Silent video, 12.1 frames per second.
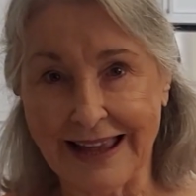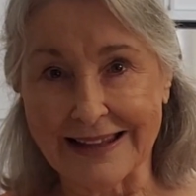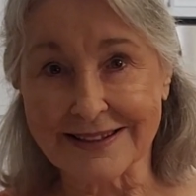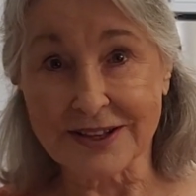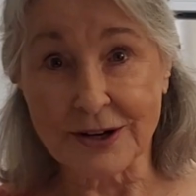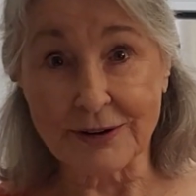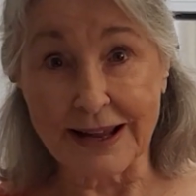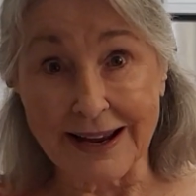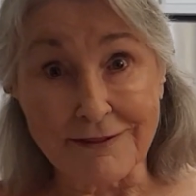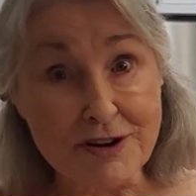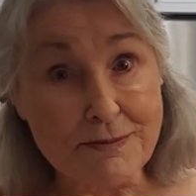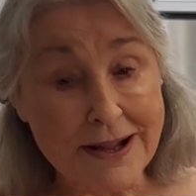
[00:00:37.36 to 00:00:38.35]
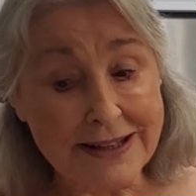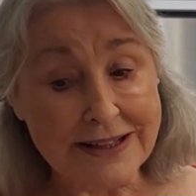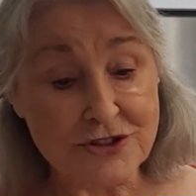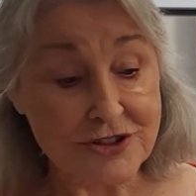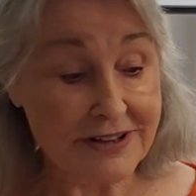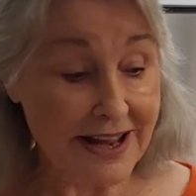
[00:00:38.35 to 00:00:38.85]
And so everybody
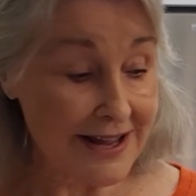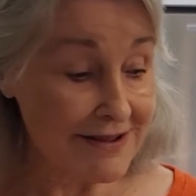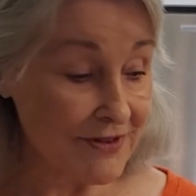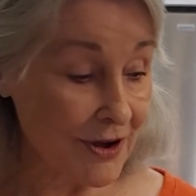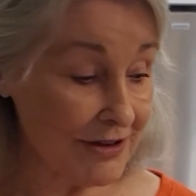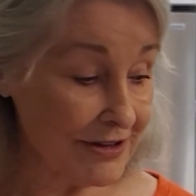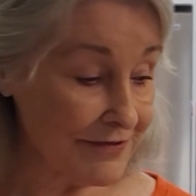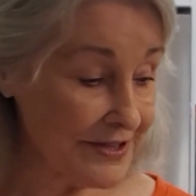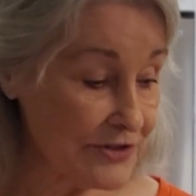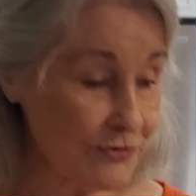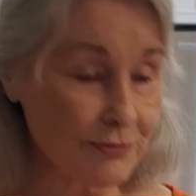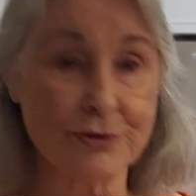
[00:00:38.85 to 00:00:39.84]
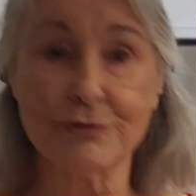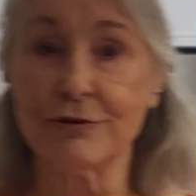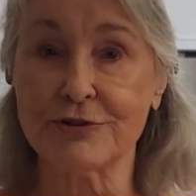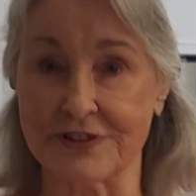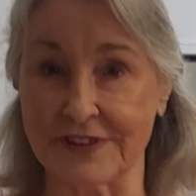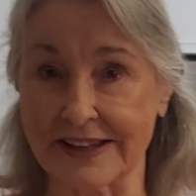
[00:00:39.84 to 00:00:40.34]
should have all of these
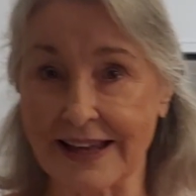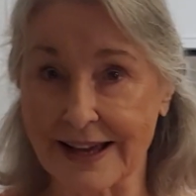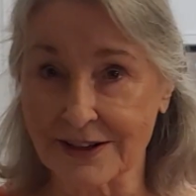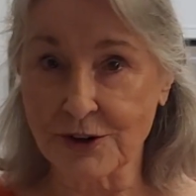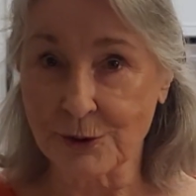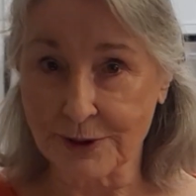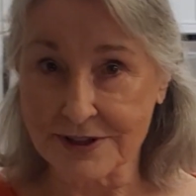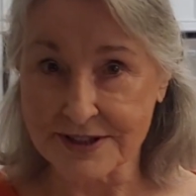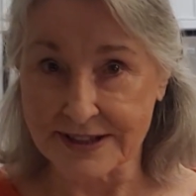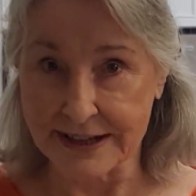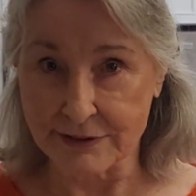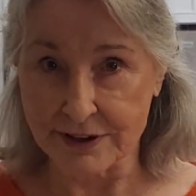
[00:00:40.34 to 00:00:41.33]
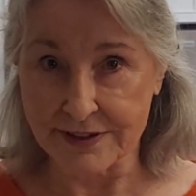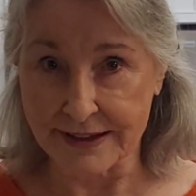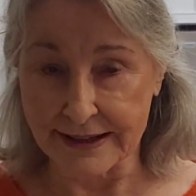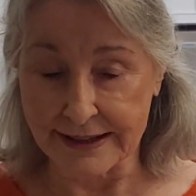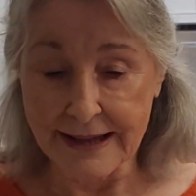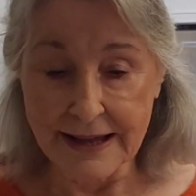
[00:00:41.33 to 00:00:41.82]
rules and the categories and
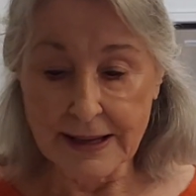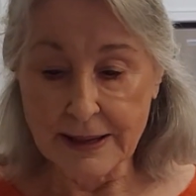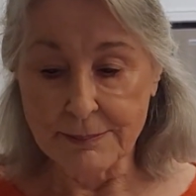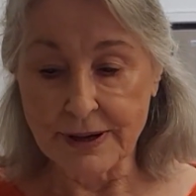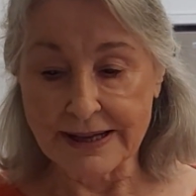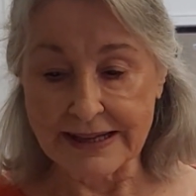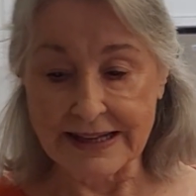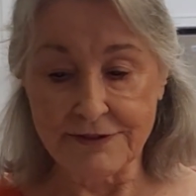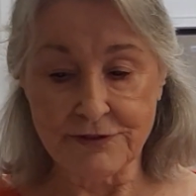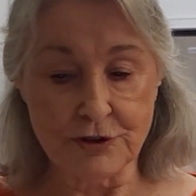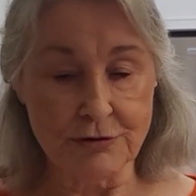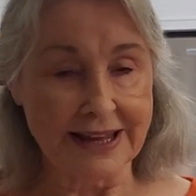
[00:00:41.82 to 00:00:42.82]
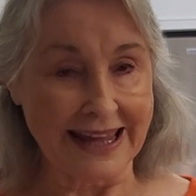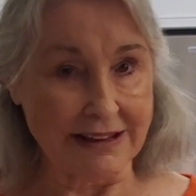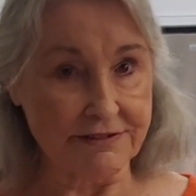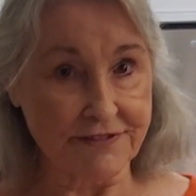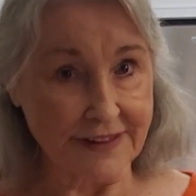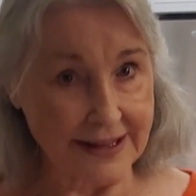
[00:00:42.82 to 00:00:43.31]
everything. But if you
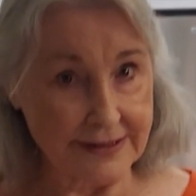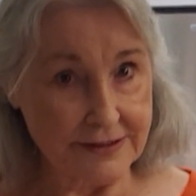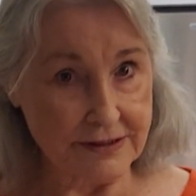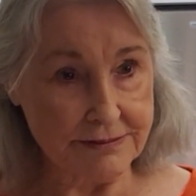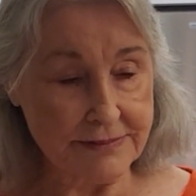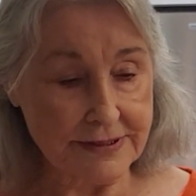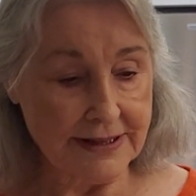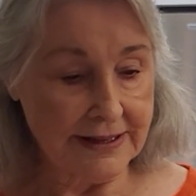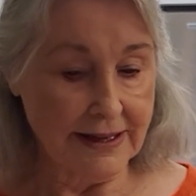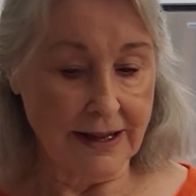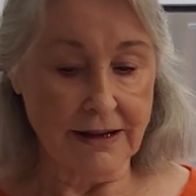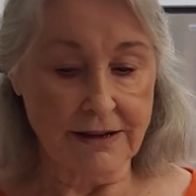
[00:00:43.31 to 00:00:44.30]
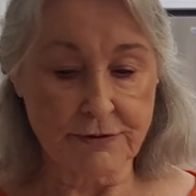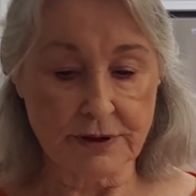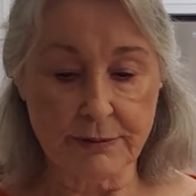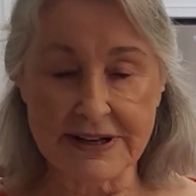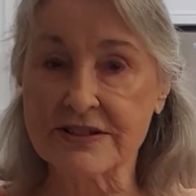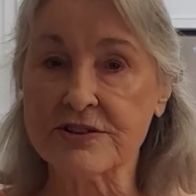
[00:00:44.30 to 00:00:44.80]
can't find them for
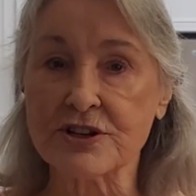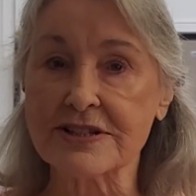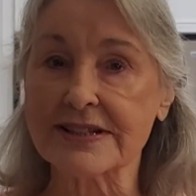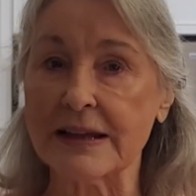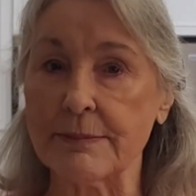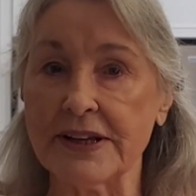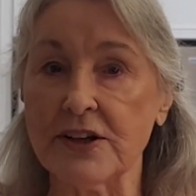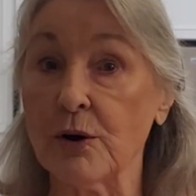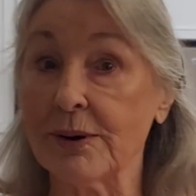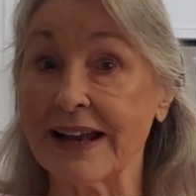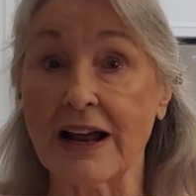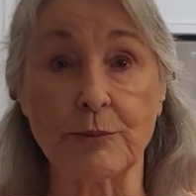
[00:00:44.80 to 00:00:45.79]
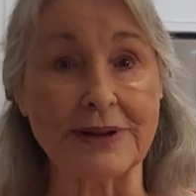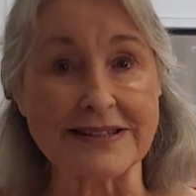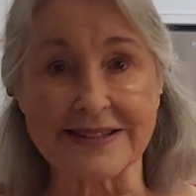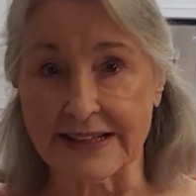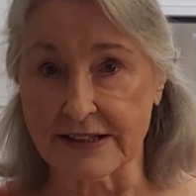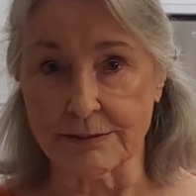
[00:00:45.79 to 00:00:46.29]
any reason, just let me know and I'll
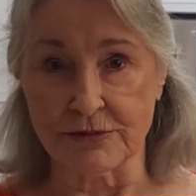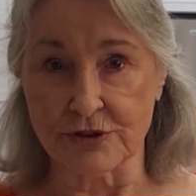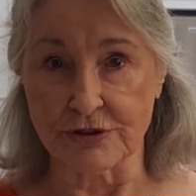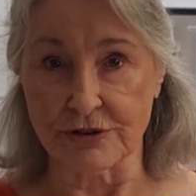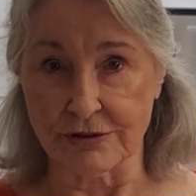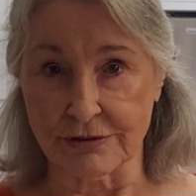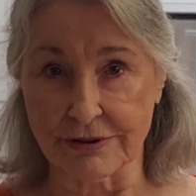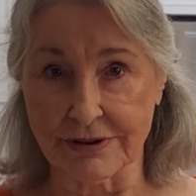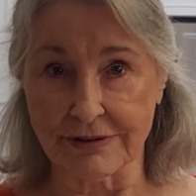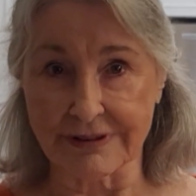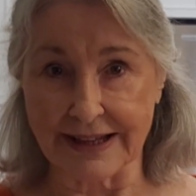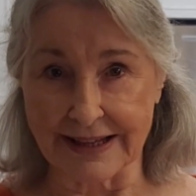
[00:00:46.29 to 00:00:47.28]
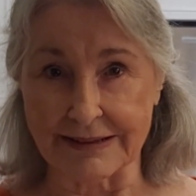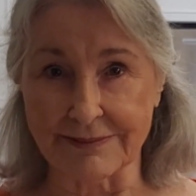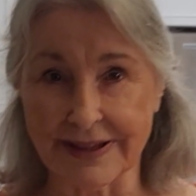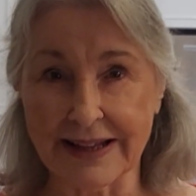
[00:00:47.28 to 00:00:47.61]
resend them to you. Okay.